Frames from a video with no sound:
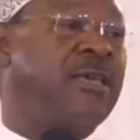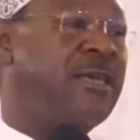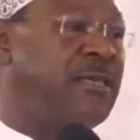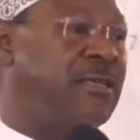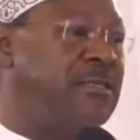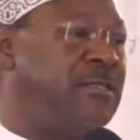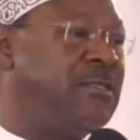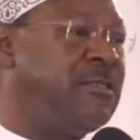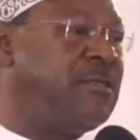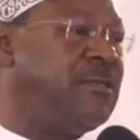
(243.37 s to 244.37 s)

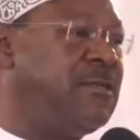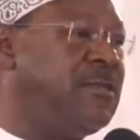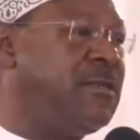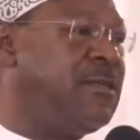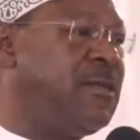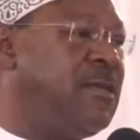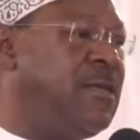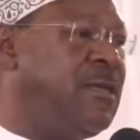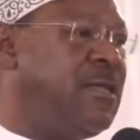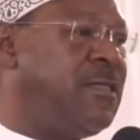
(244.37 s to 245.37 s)
Kenyans
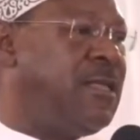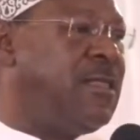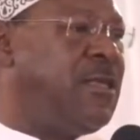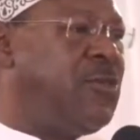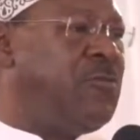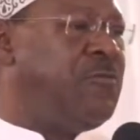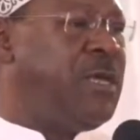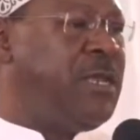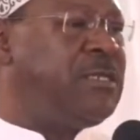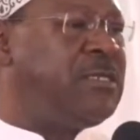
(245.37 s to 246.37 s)
that the
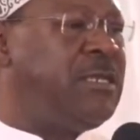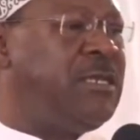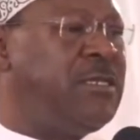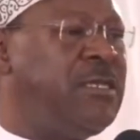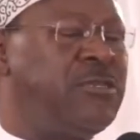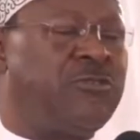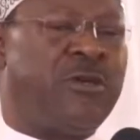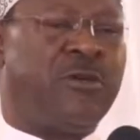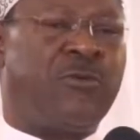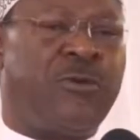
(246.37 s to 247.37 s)
humility, the
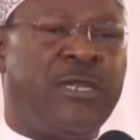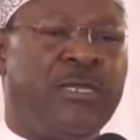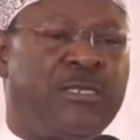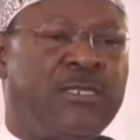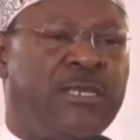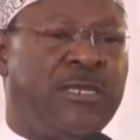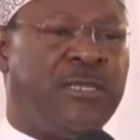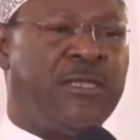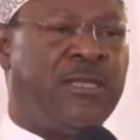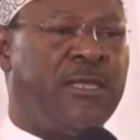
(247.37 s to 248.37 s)
tranquility,
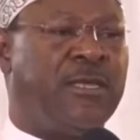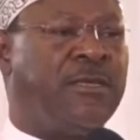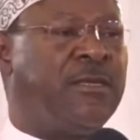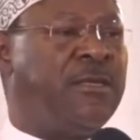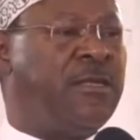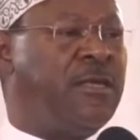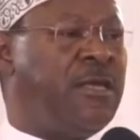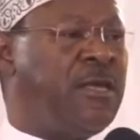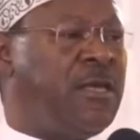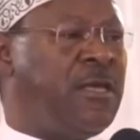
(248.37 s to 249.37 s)
the
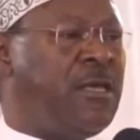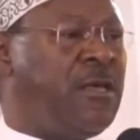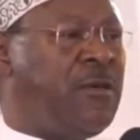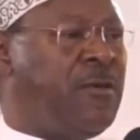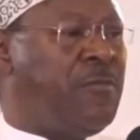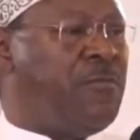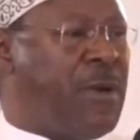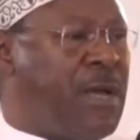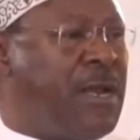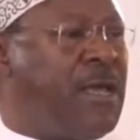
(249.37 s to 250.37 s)

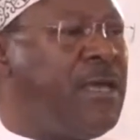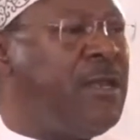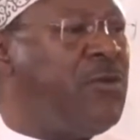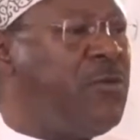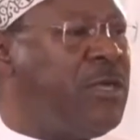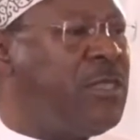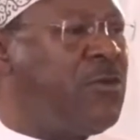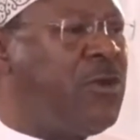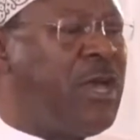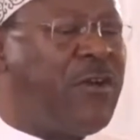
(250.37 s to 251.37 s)
manner in which
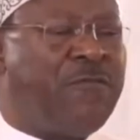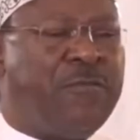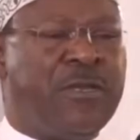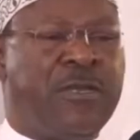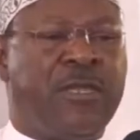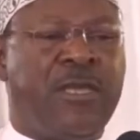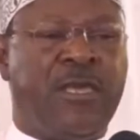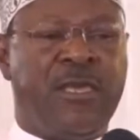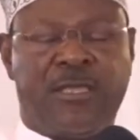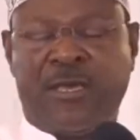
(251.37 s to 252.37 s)
we have been
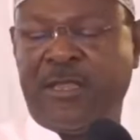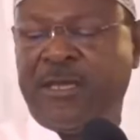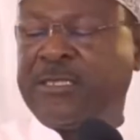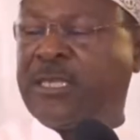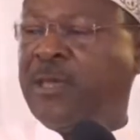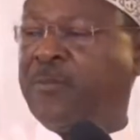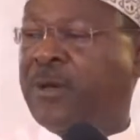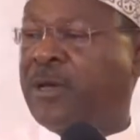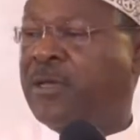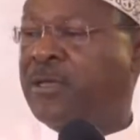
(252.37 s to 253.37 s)
each other's
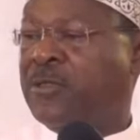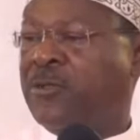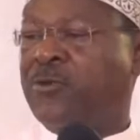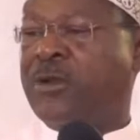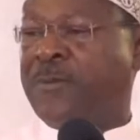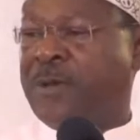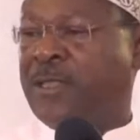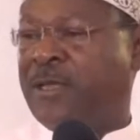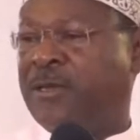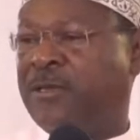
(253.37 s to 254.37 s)
keeper through
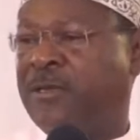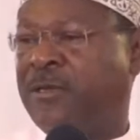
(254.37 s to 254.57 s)
Ramadan